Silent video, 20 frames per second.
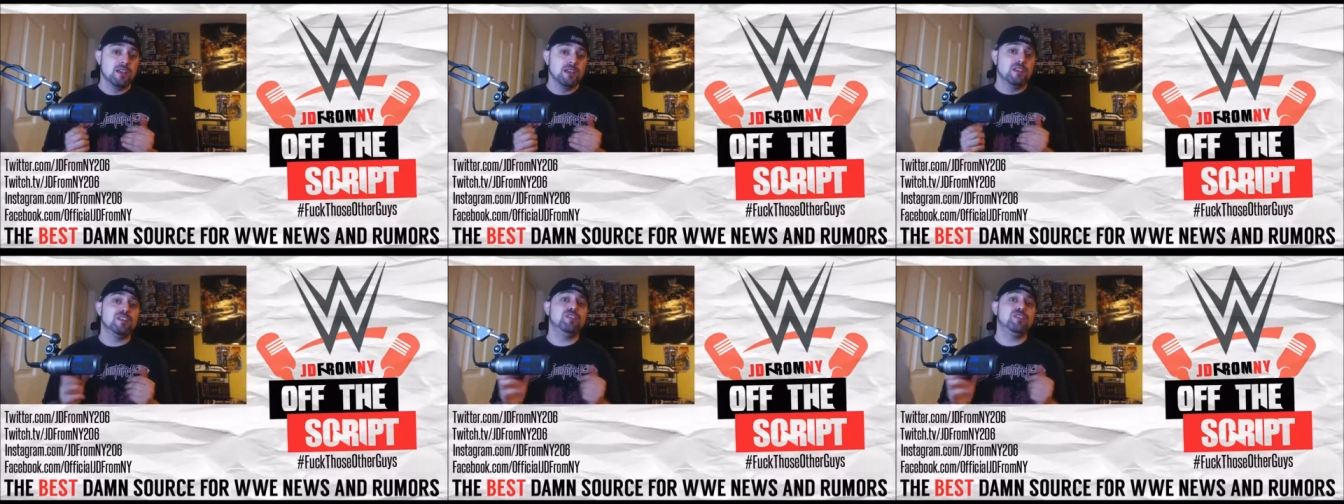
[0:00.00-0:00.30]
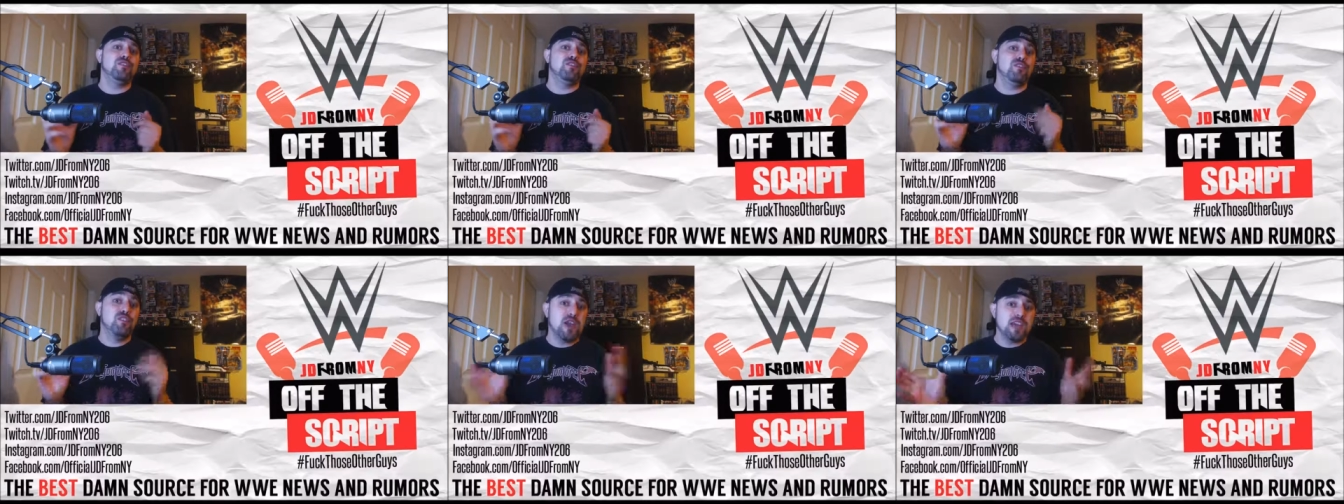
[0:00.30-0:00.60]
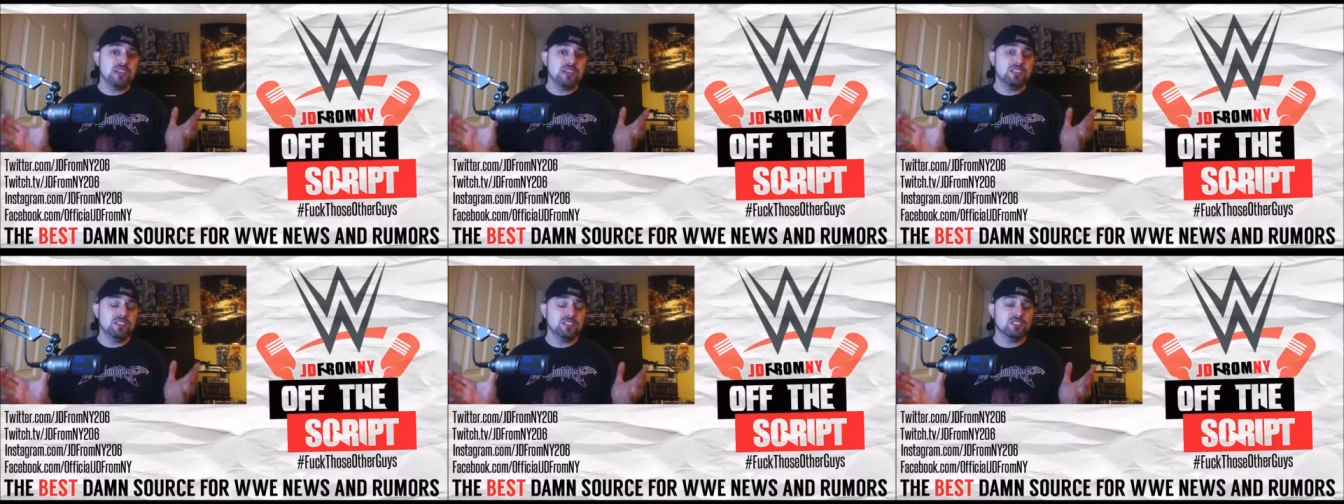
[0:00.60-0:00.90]
the
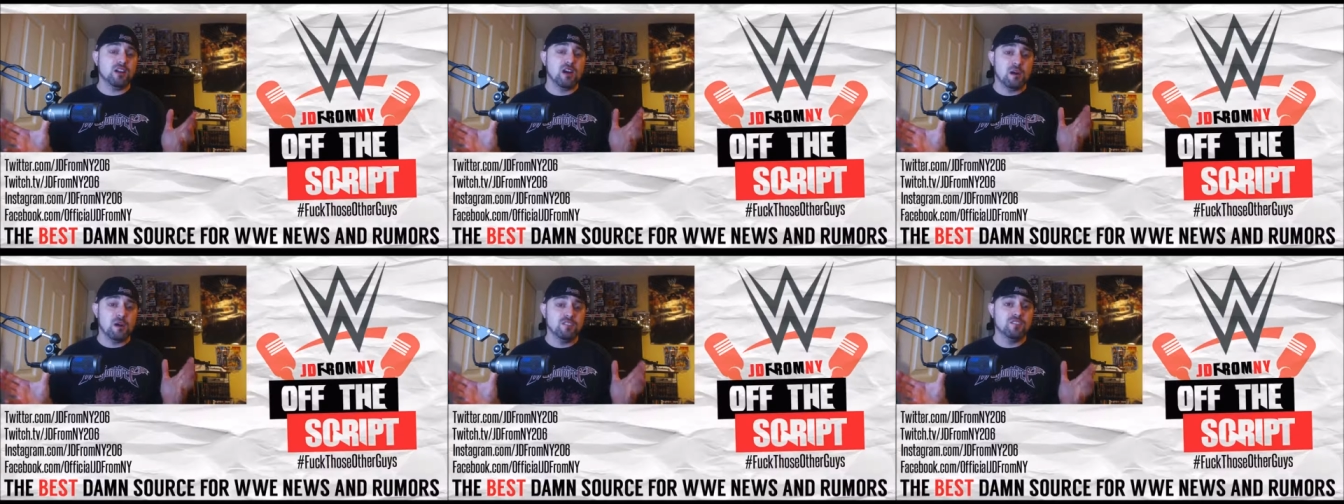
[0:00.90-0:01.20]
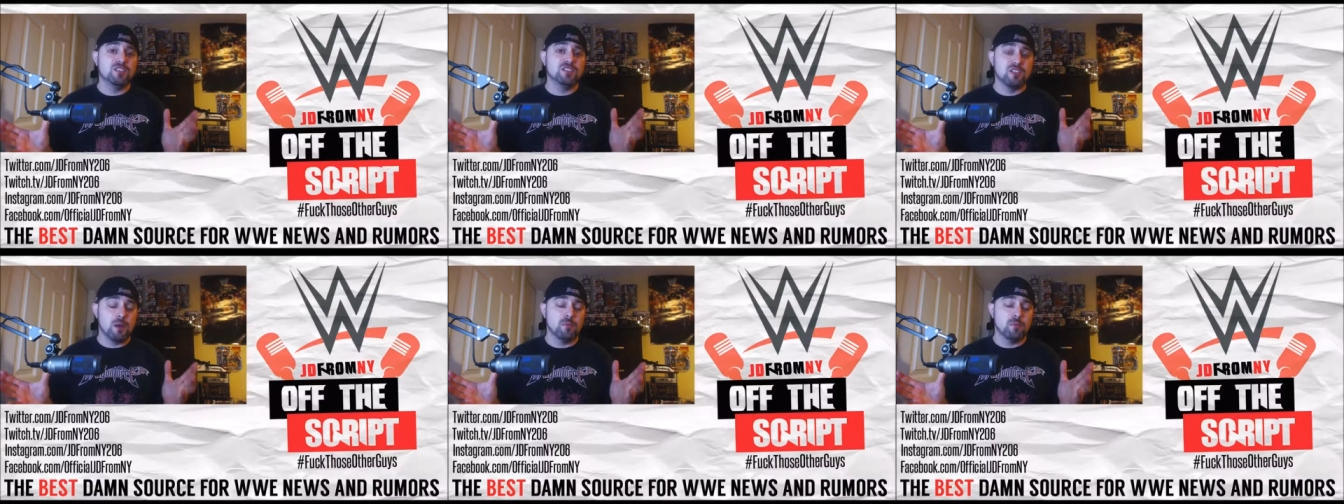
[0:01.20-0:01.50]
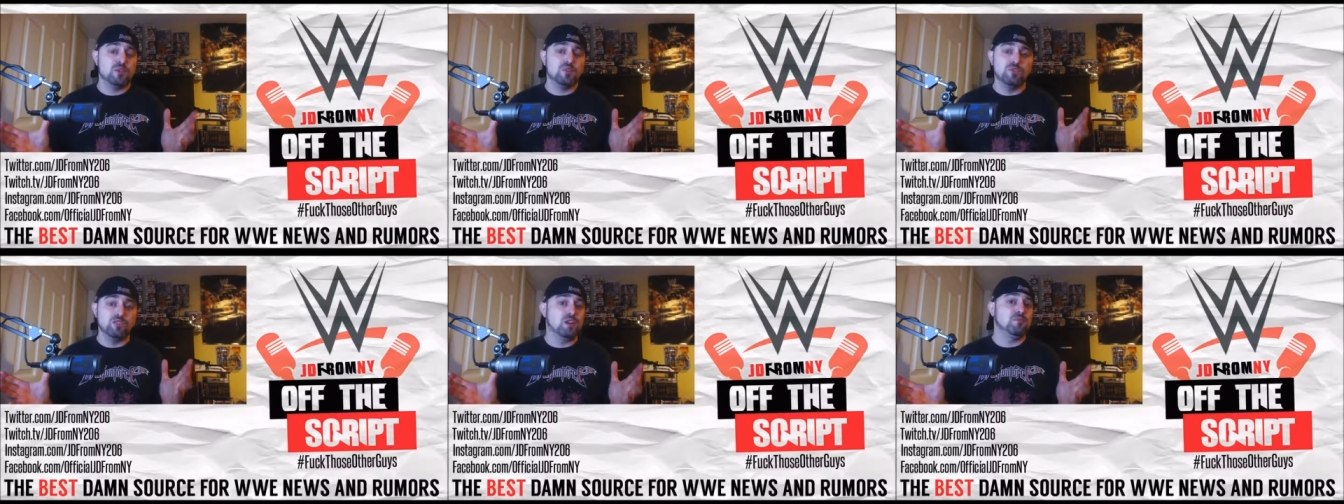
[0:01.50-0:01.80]
face of the
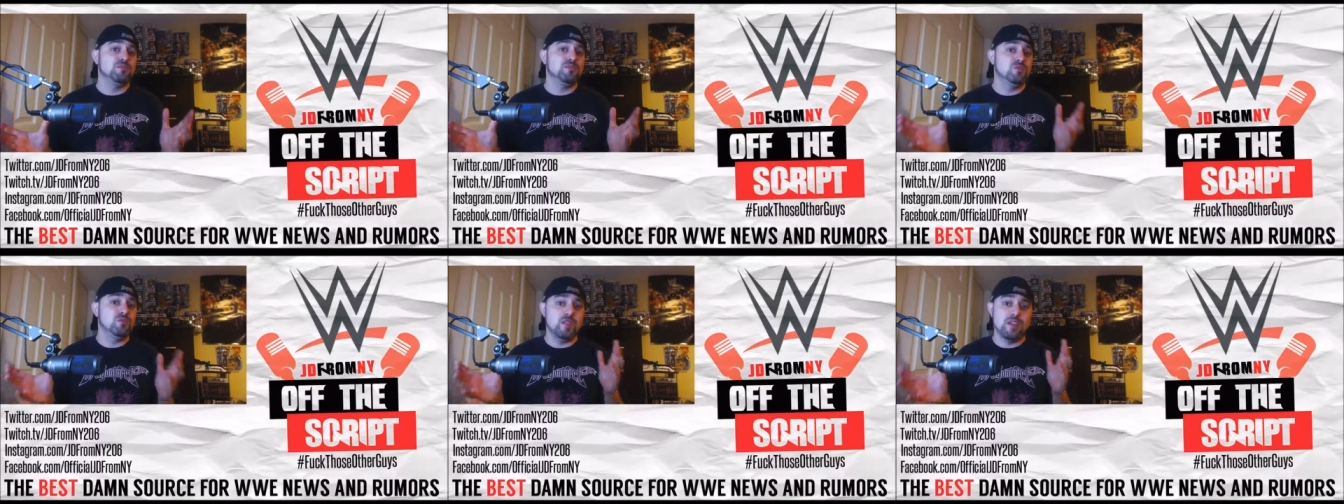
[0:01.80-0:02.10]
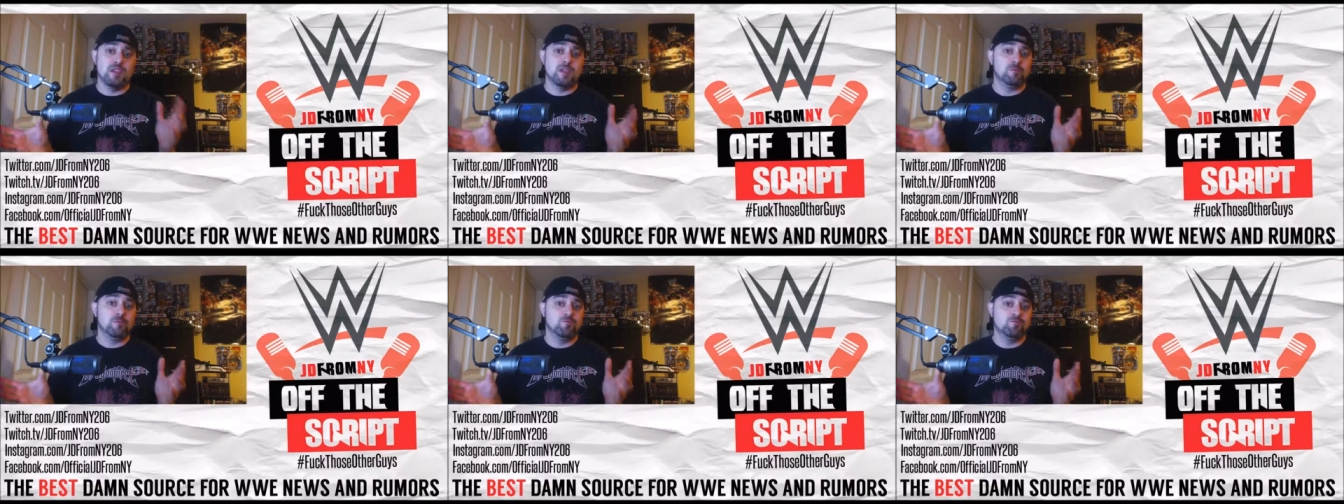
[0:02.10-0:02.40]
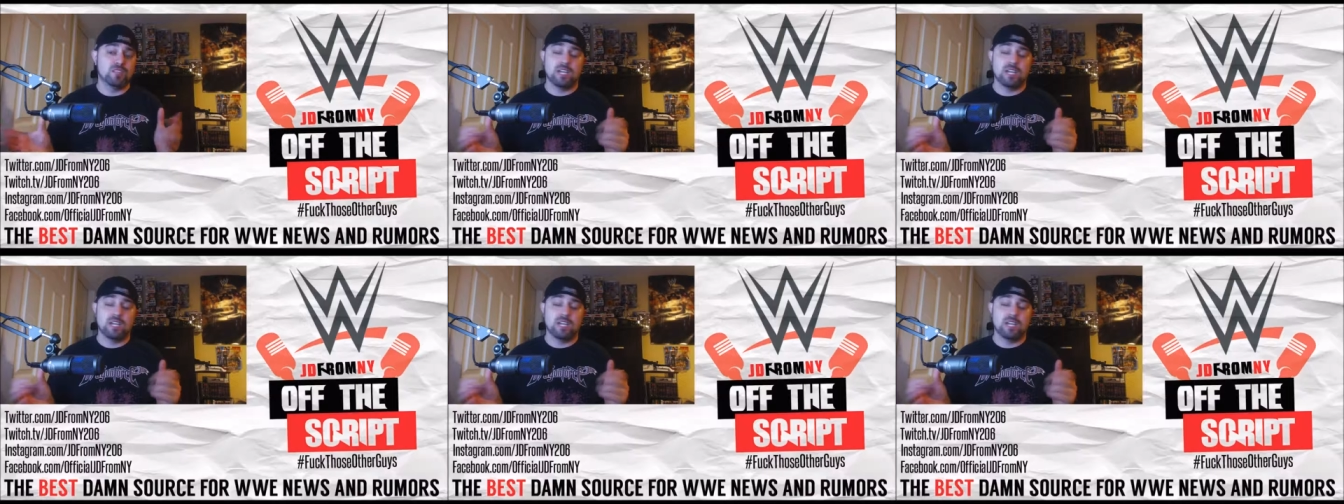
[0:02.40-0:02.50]
WWE.